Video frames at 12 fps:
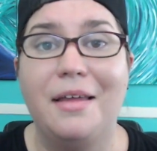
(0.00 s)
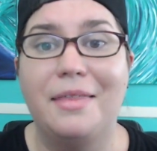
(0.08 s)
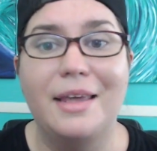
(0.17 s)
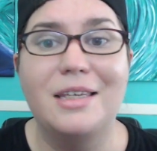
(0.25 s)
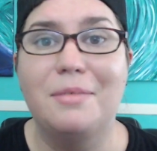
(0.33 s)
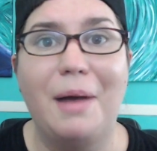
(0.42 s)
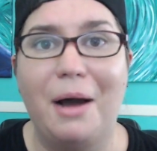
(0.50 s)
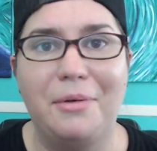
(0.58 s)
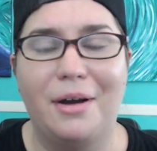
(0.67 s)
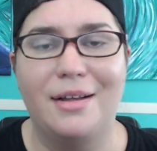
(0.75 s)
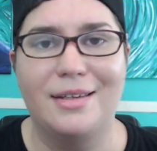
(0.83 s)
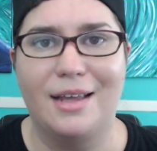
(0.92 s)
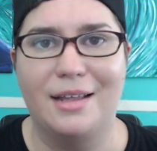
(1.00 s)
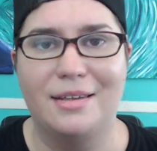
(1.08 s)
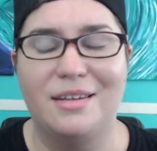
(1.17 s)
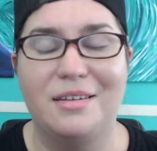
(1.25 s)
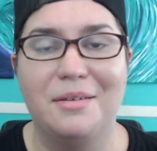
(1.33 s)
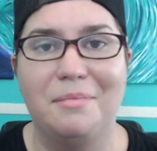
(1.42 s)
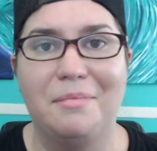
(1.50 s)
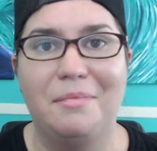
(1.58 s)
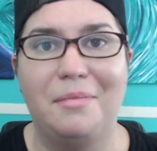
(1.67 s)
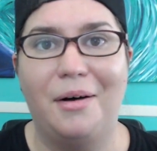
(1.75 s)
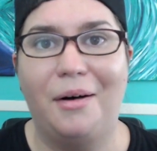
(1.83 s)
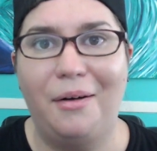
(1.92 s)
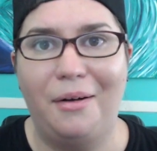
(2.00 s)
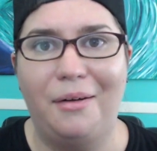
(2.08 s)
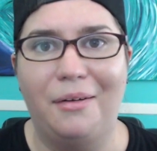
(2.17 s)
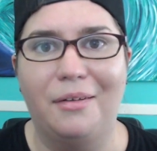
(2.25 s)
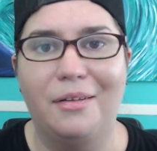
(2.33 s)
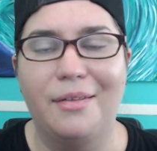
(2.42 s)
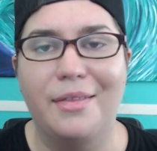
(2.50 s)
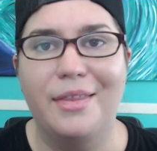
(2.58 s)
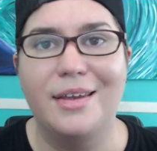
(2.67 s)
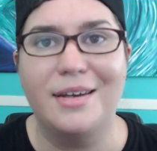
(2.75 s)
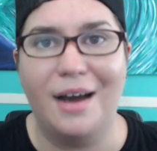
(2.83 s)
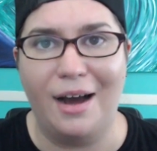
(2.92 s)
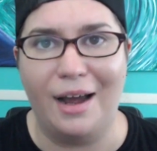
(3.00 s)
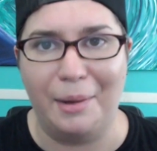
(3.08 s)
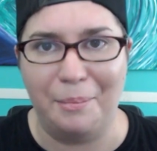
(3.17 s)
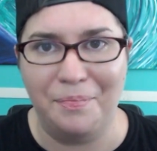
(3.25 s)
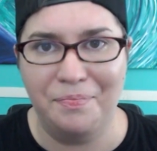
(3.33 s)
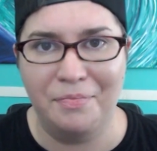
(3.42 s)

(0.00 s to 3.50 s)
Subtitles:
They spout nonsense all the time.